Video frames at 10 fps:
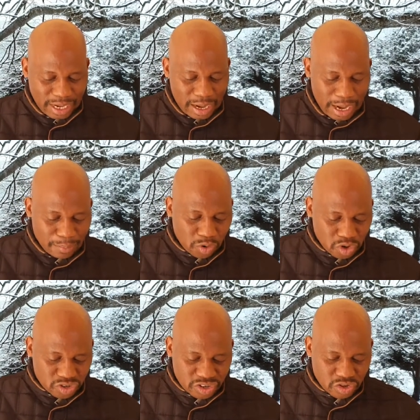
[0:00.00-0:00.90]
Uh, I'm
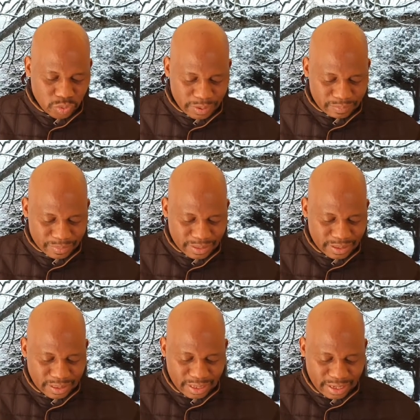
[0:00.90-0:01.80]
continuing.
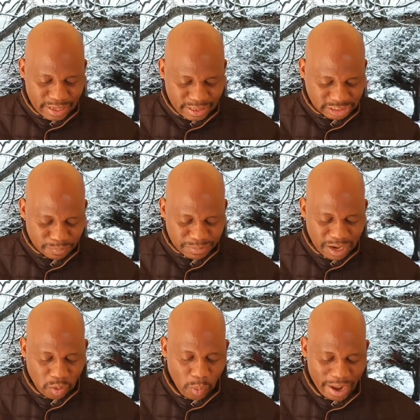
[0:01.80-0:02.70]
Uh,
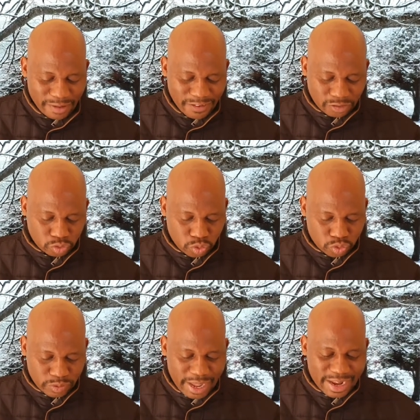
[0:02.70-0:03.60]
chapter 1 verse 2
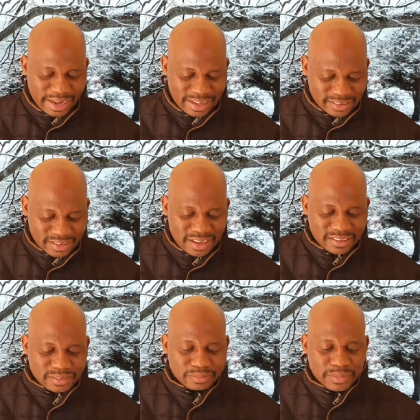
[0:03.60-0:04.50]
to 9 it
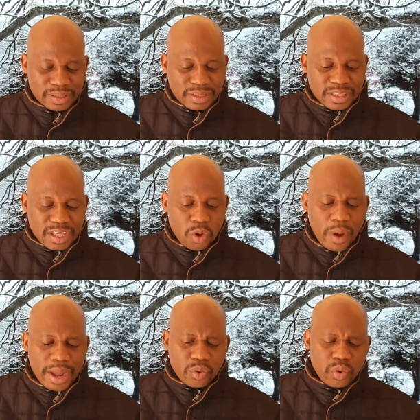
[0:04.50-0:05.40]
says, The
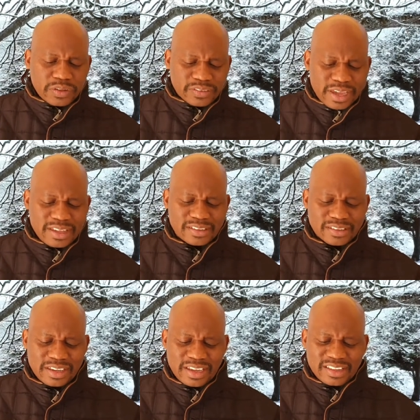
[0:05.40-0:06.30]
one who says
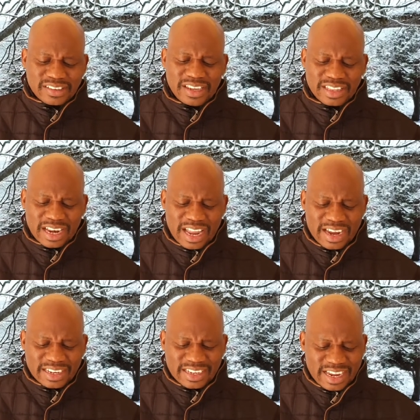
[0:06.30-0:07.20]
he is in the
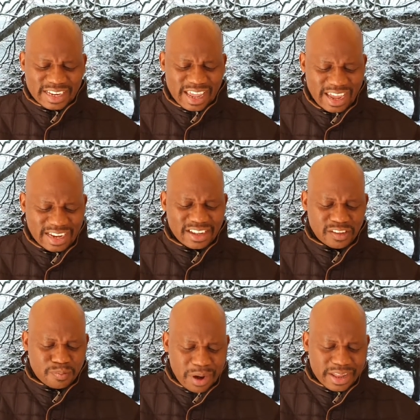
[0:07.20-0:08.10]
light yet hate
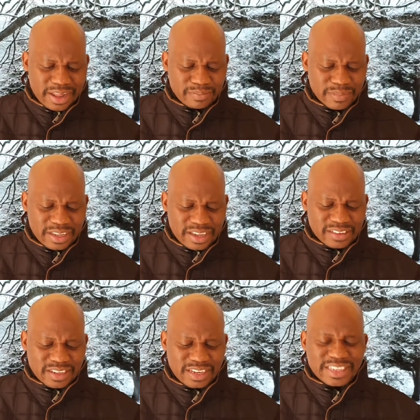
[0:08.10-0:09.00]
his brother
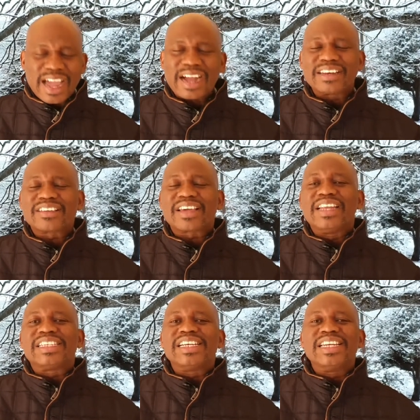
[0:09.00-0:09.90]
is in darkness
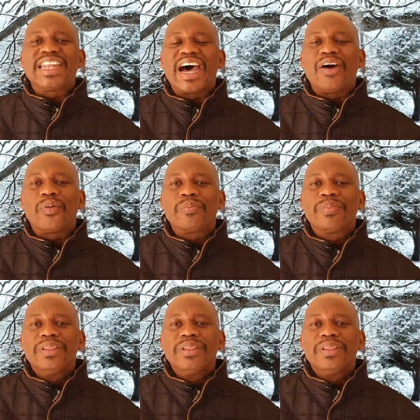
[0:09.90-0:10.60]
until now.